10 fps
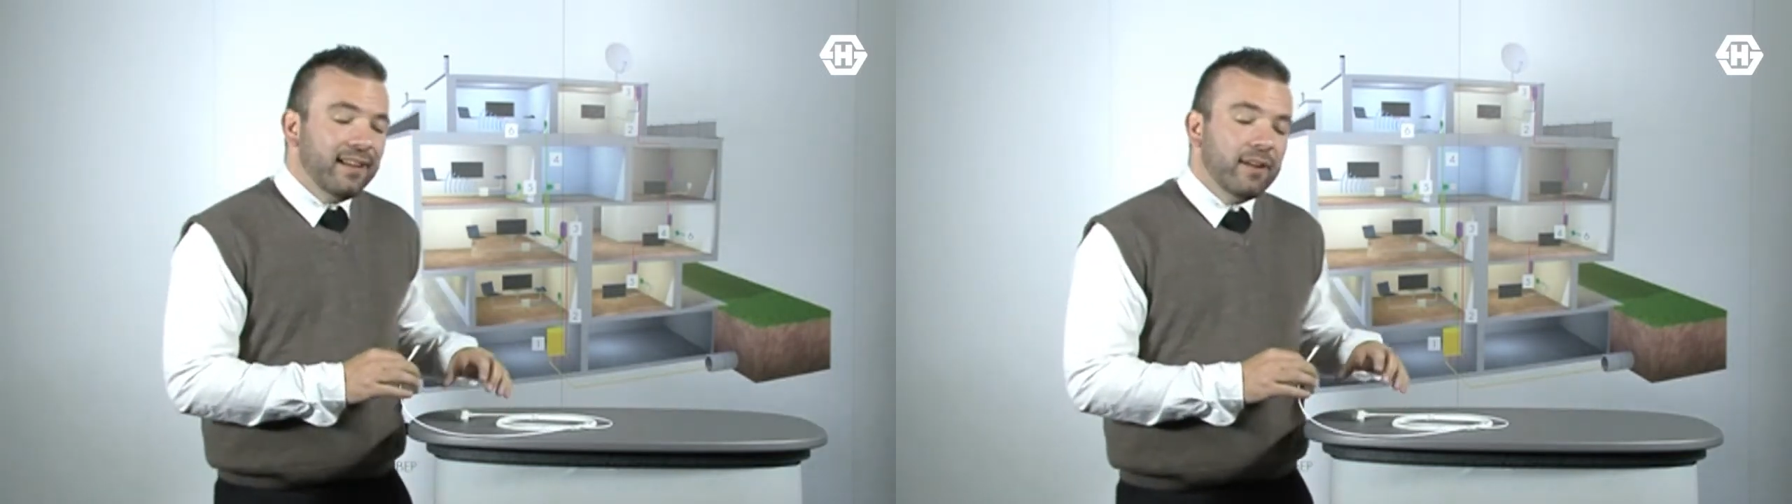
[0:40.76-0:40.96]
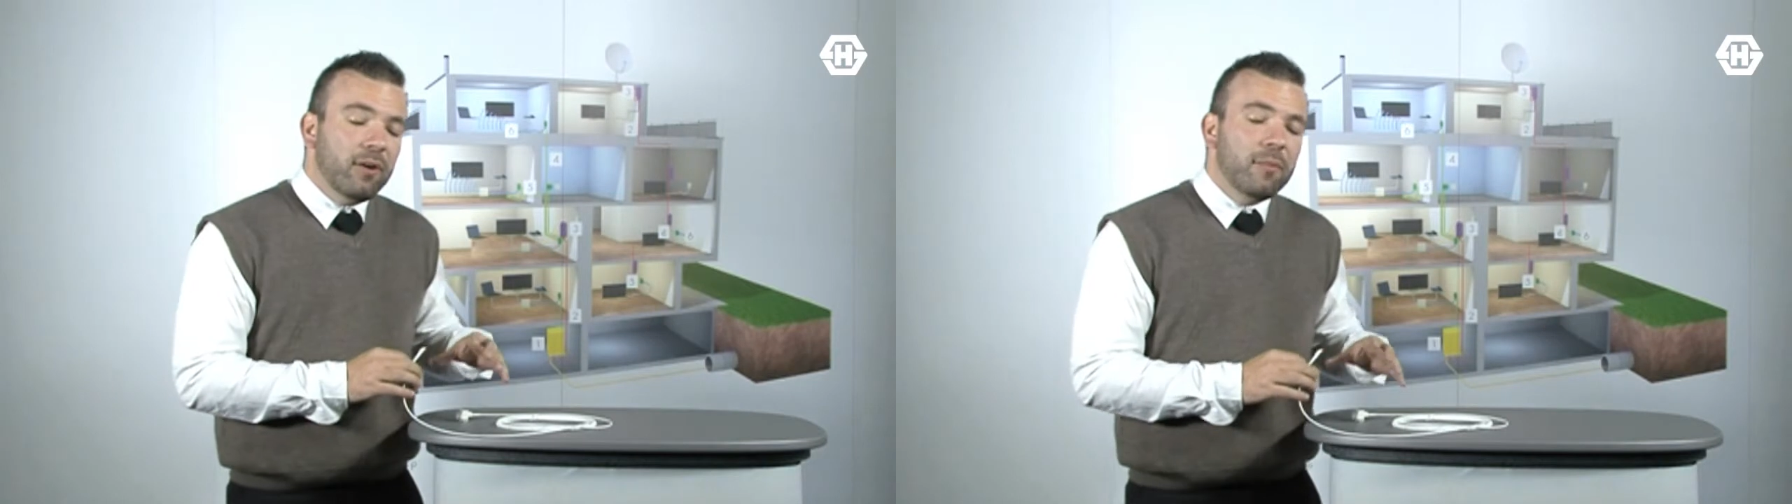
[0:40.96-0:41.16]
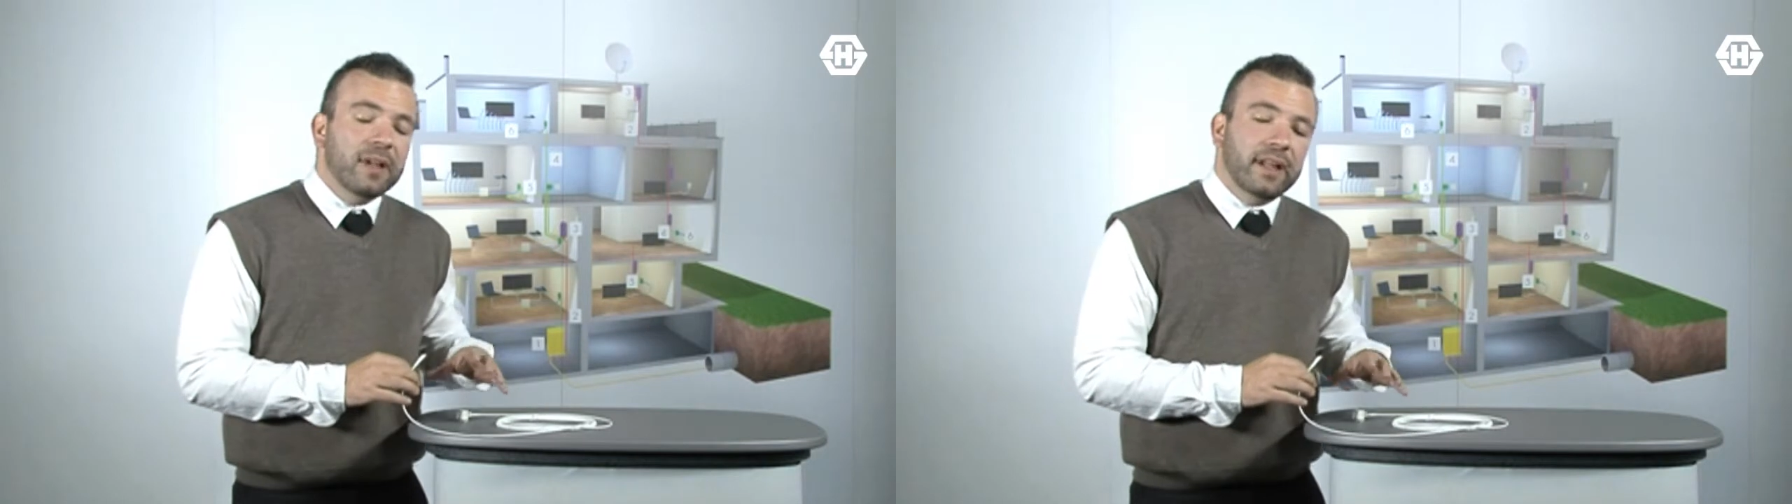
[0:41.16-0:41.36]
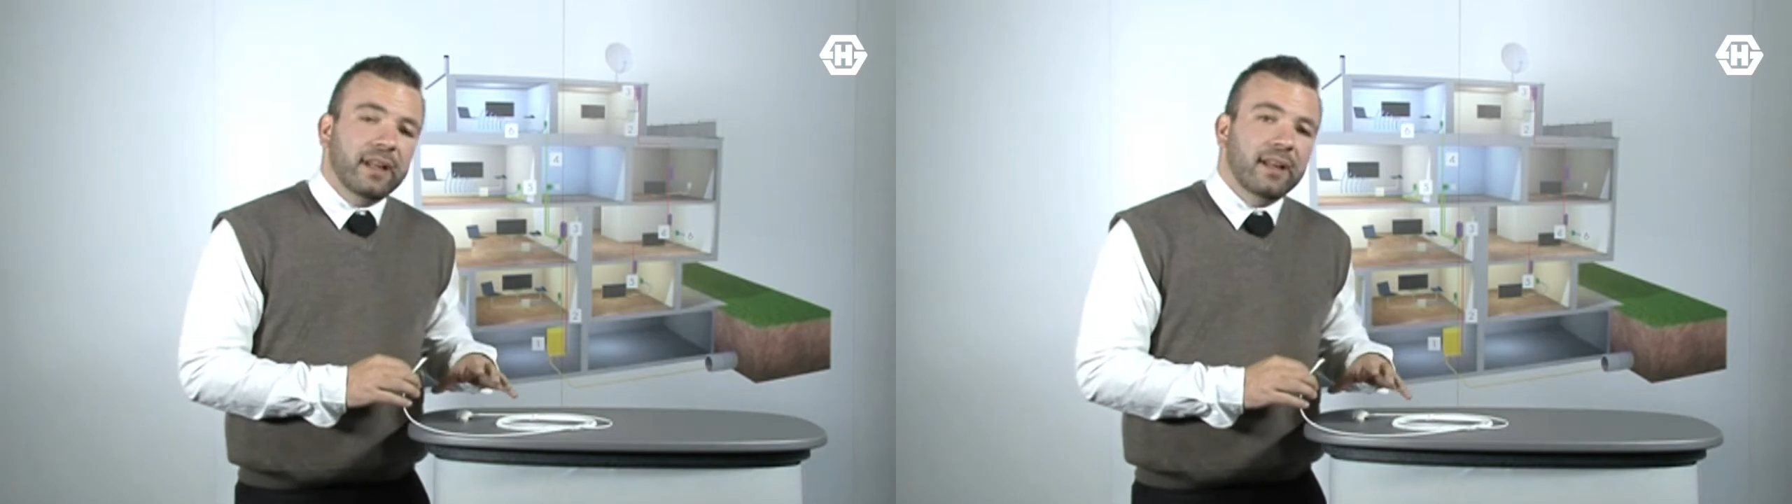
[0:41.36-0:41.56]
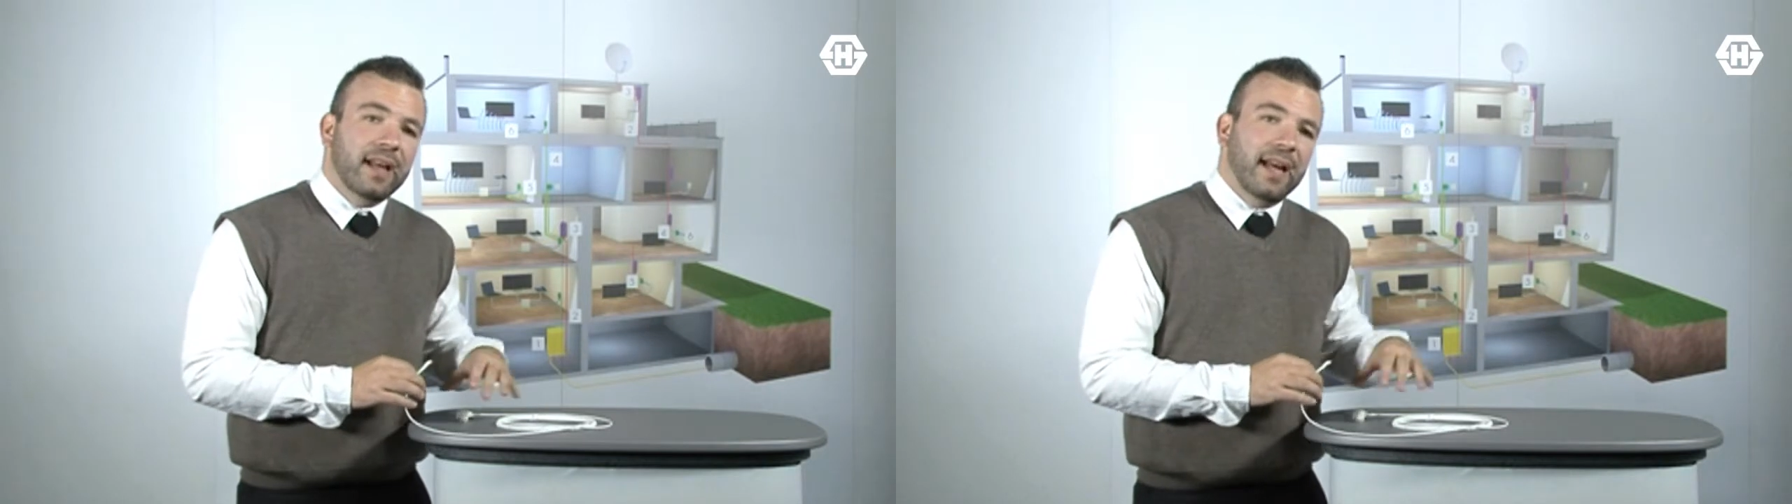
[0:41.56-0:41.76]

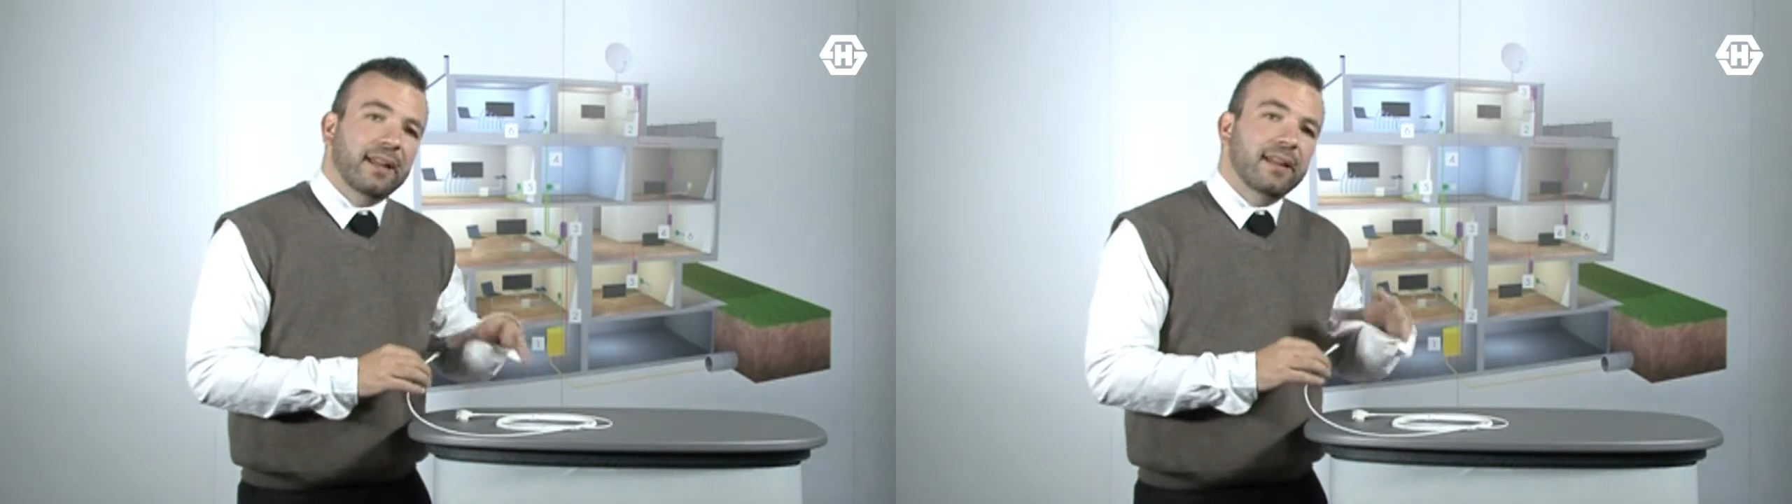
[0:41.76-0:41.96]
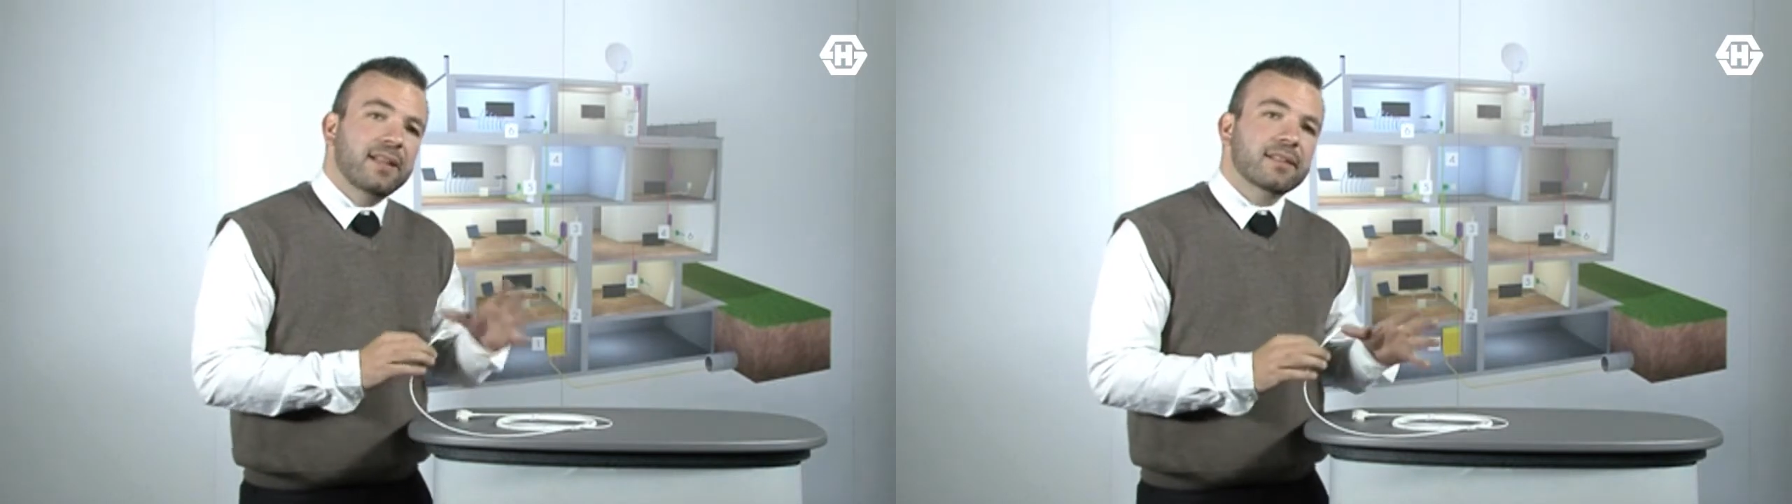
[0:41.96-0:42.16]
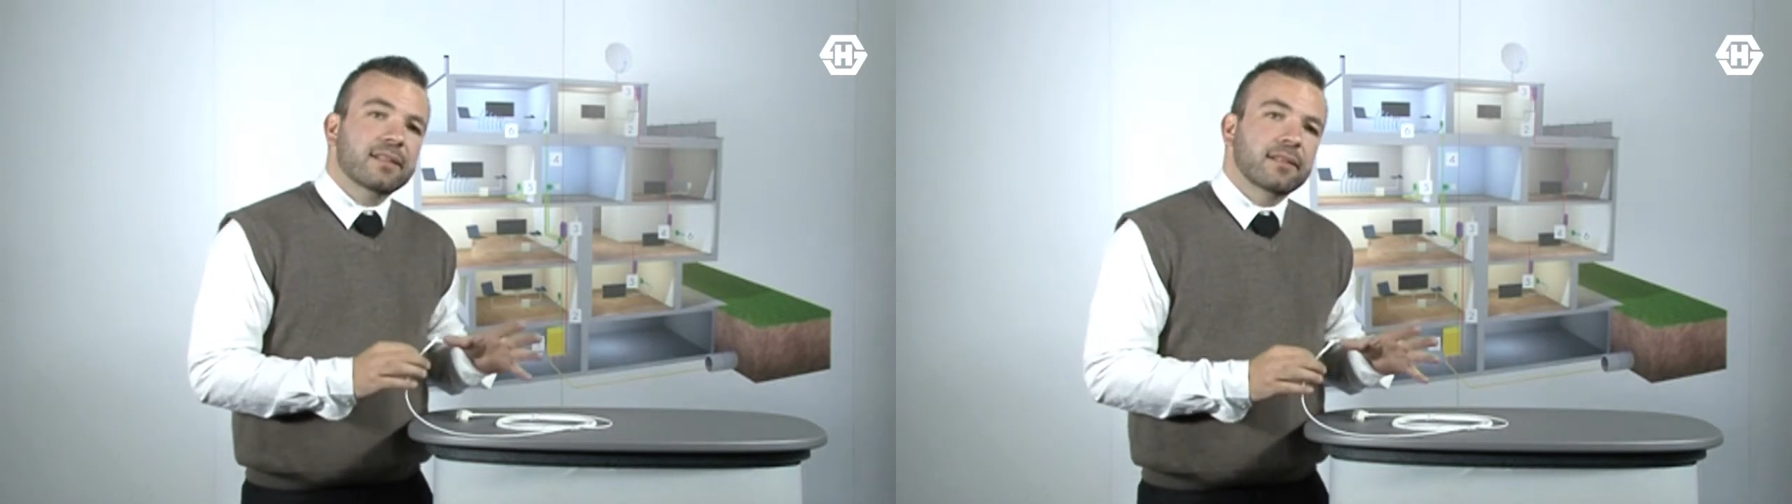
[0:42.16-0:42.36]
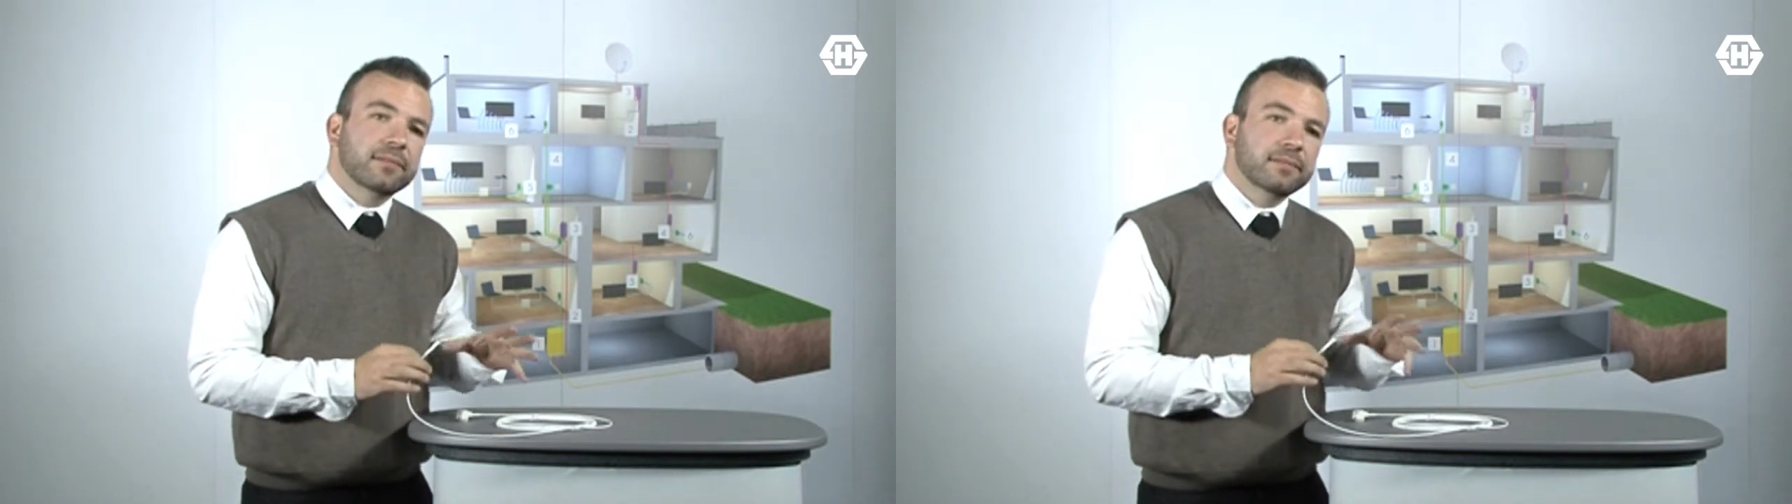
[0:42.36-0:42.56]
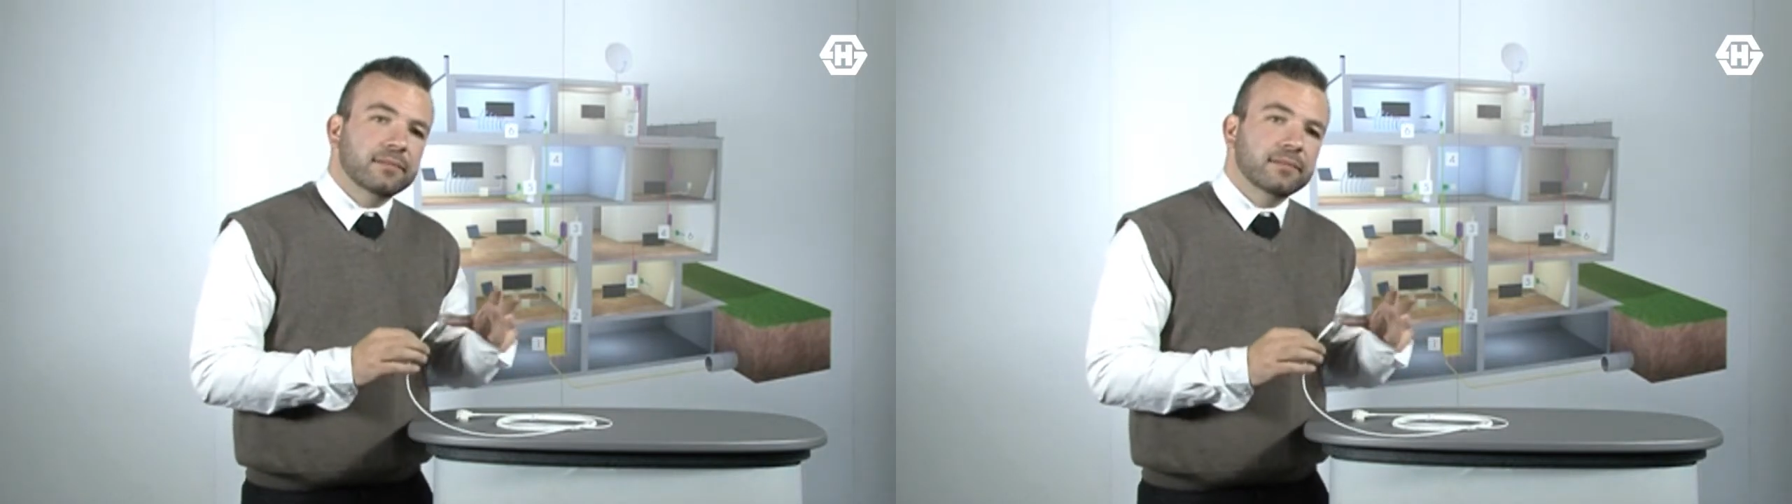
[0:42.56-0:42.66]
Normally at these